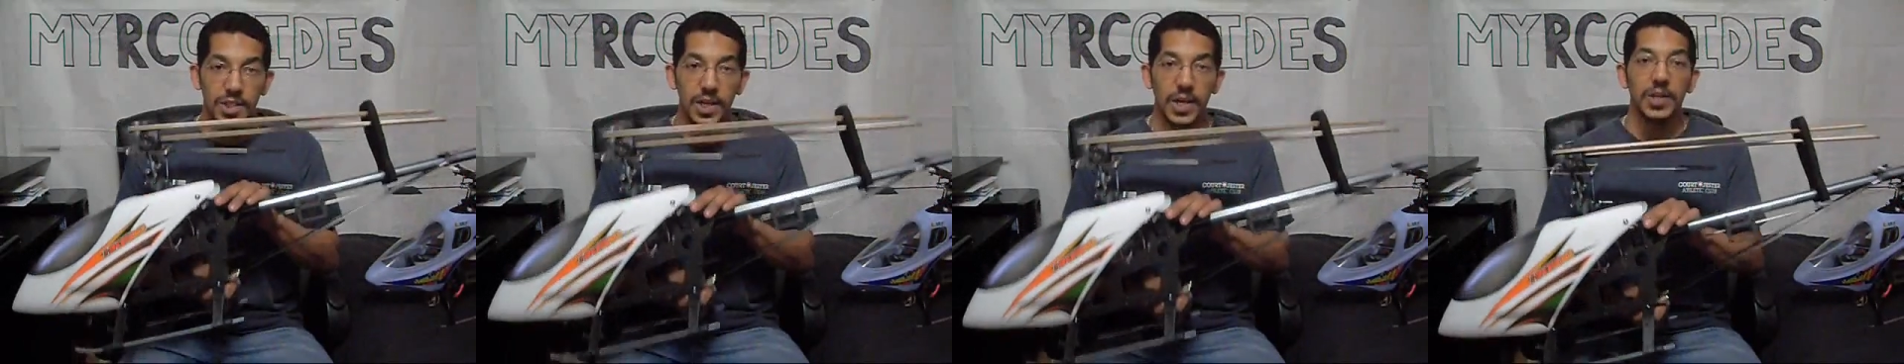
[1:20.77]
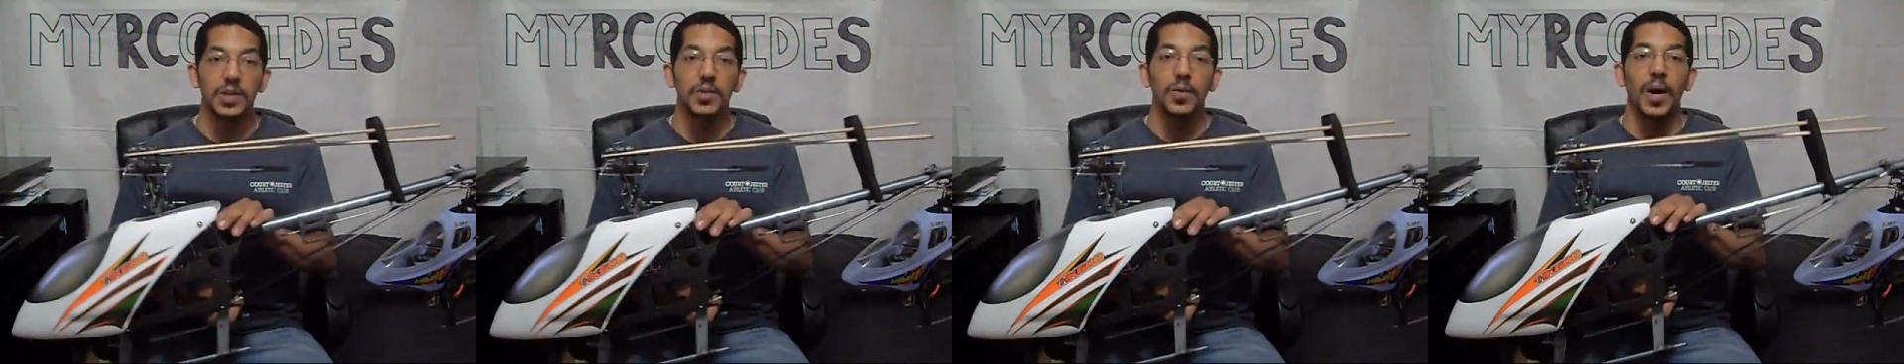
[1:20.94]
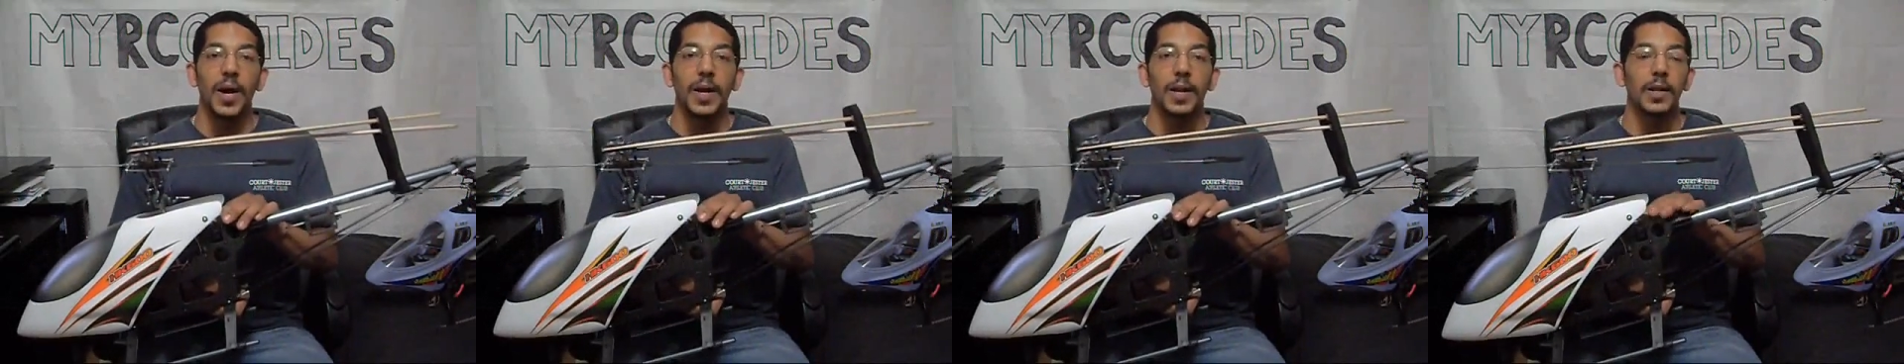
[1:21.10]

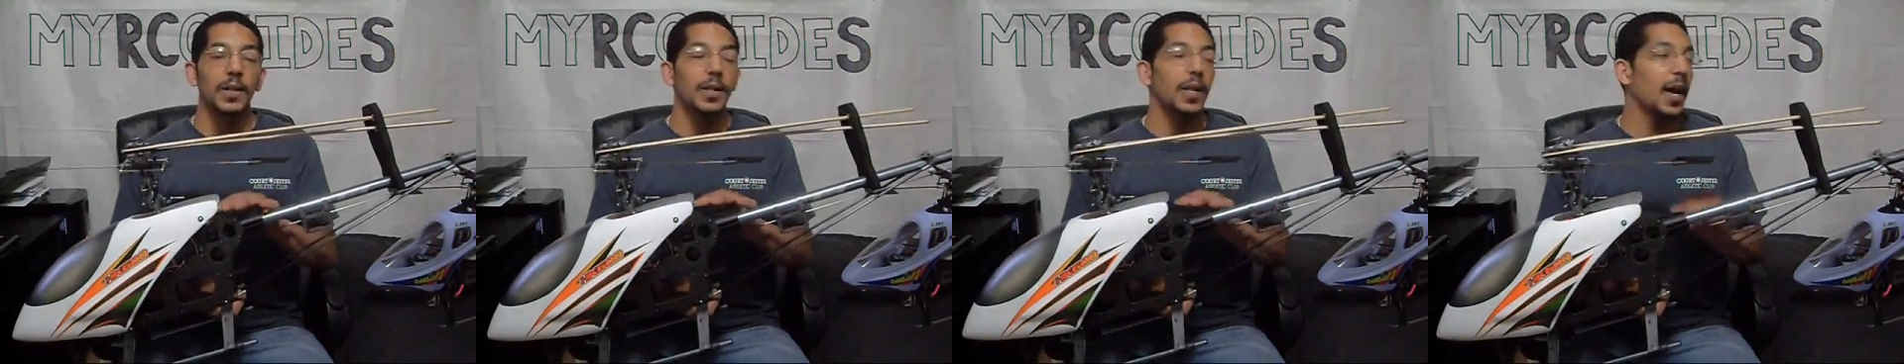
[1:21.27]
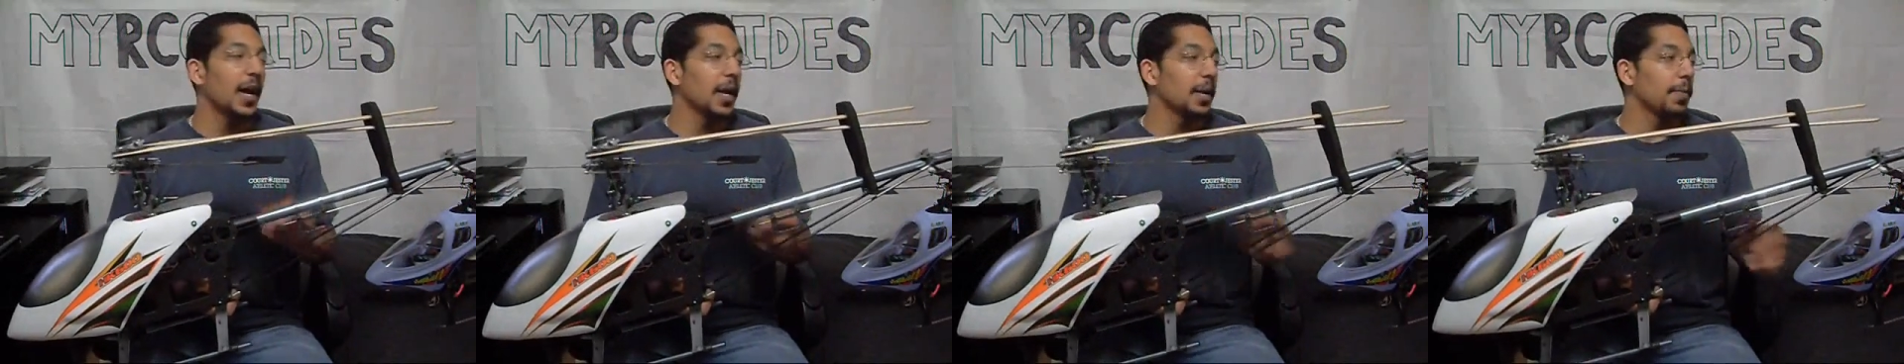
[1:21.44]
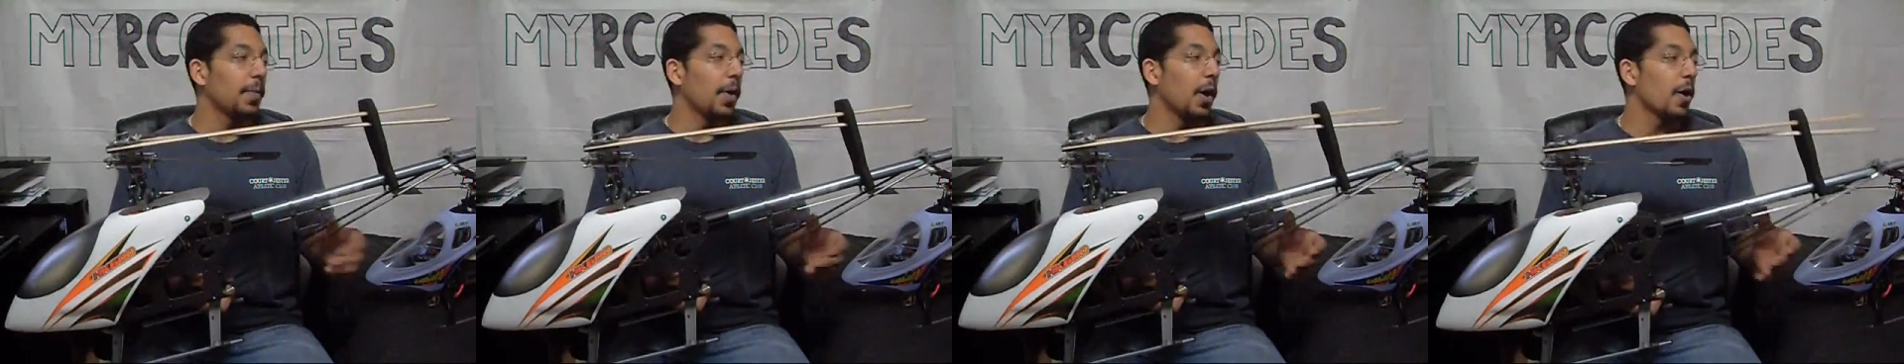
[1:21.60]
genuine
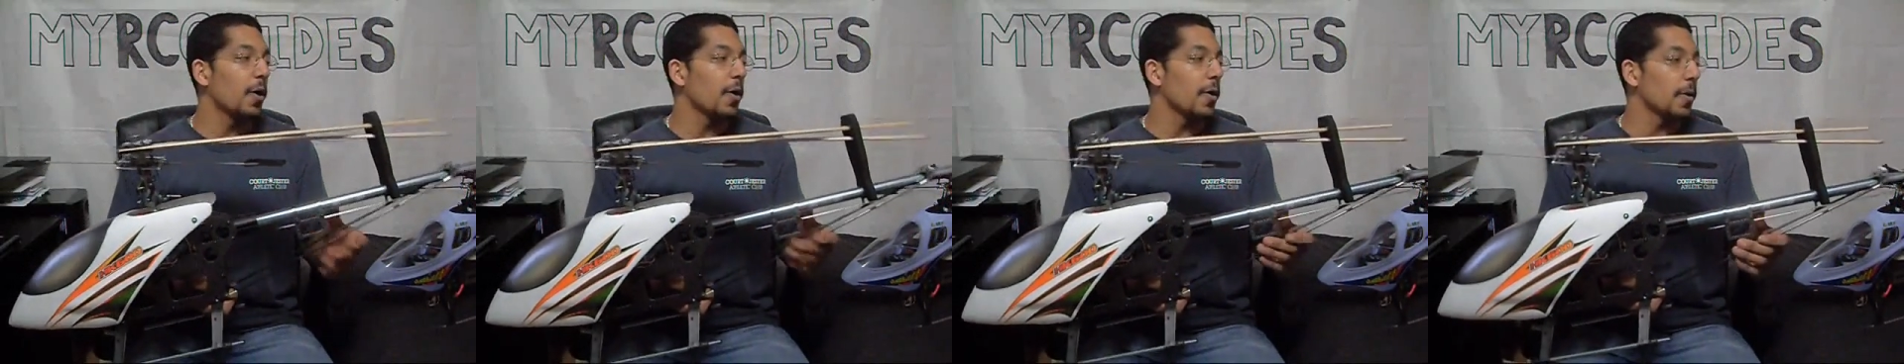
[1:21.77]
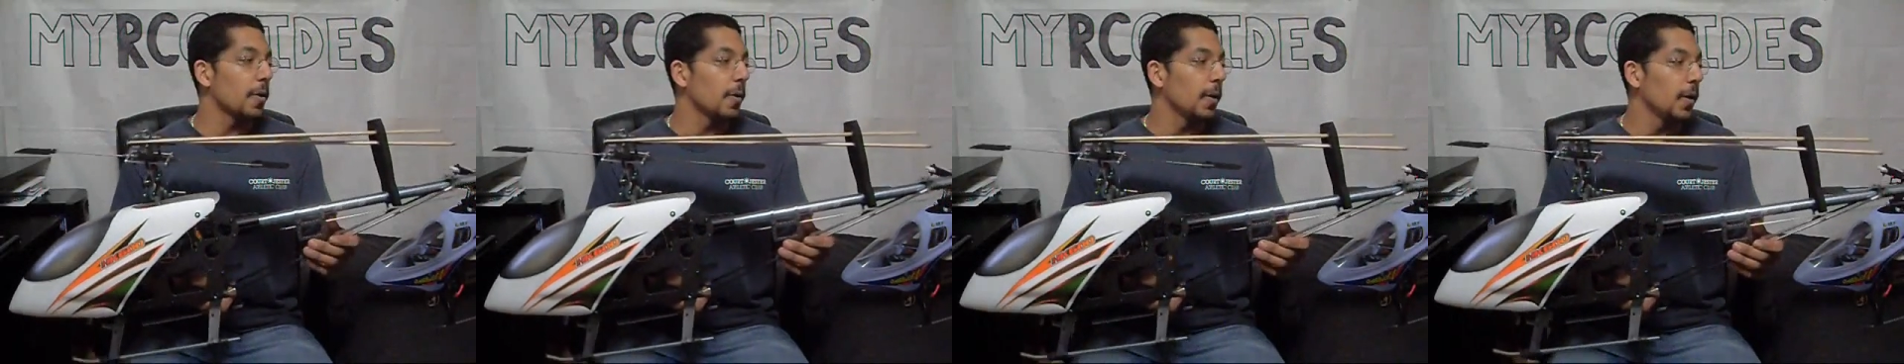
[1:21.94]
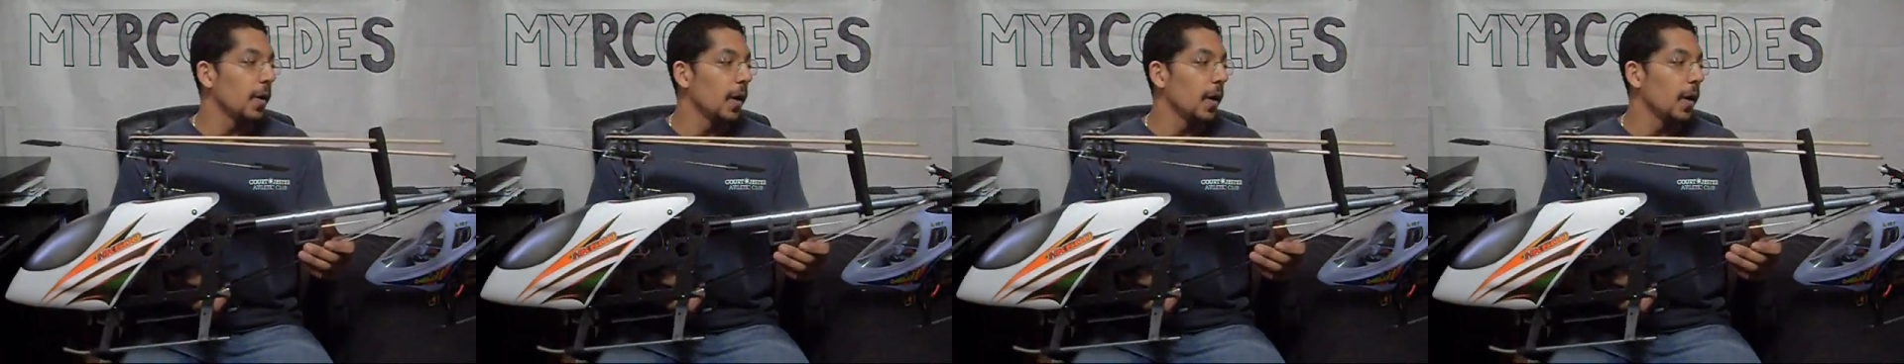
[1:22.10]
Align part.